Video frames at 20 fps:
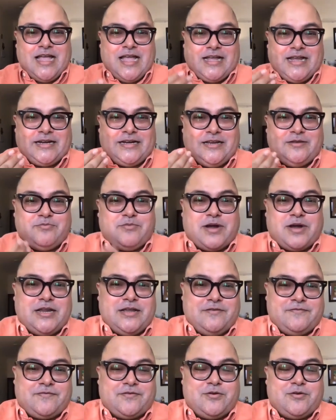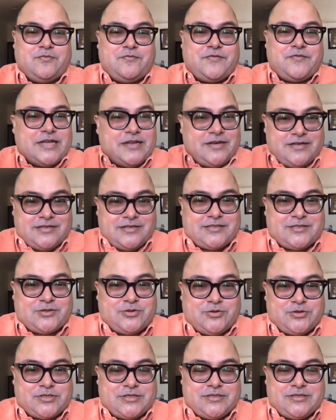getting money from various
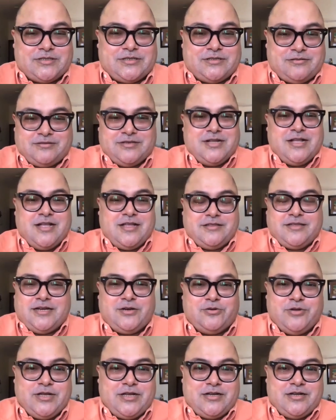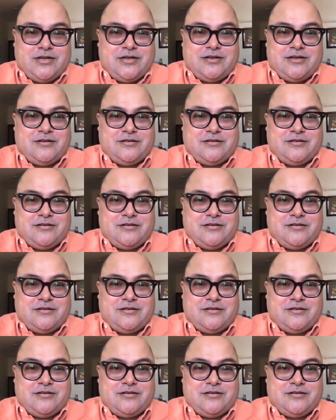sources and they're doing a